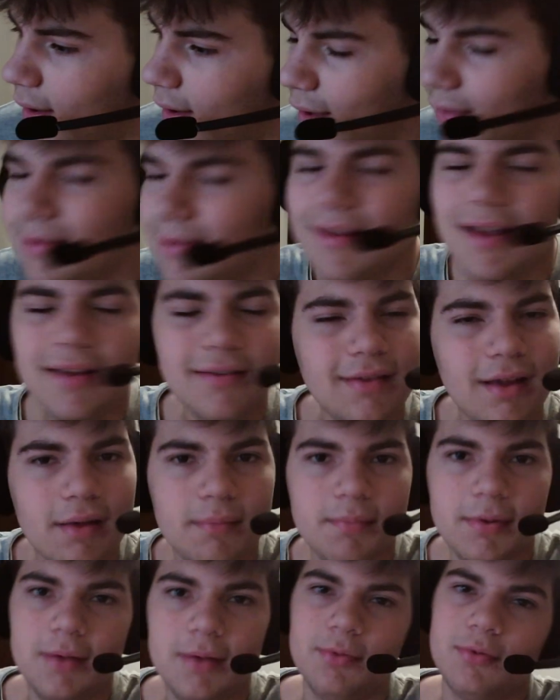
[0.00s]
it's nice
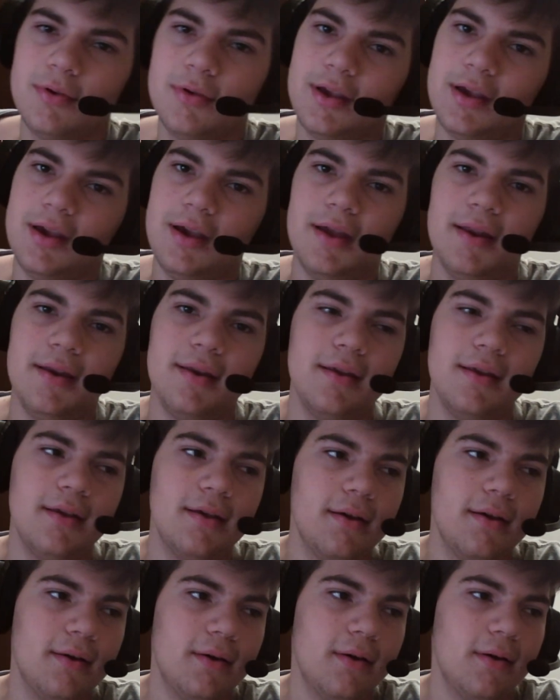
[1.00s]
that people get
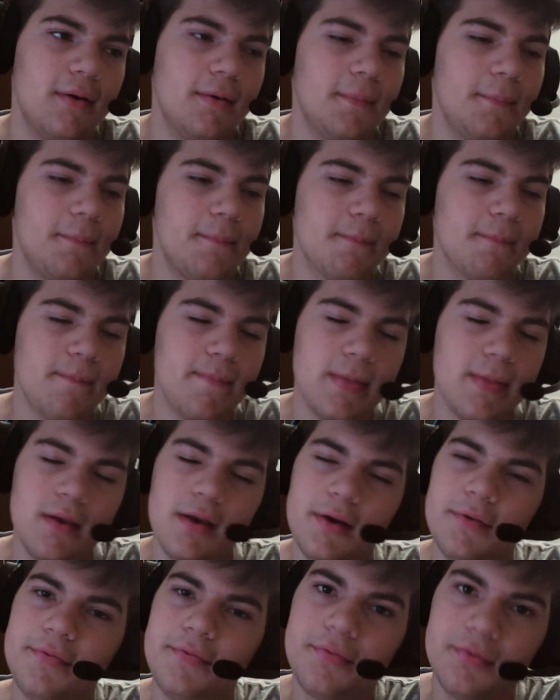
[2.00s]

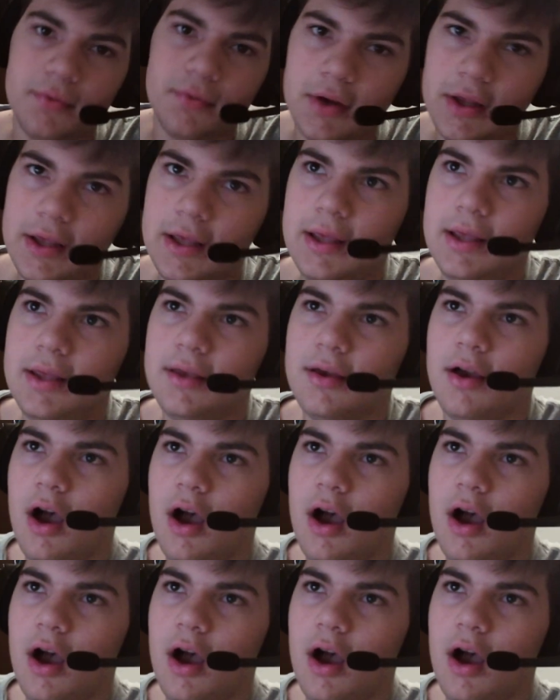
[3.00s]
a free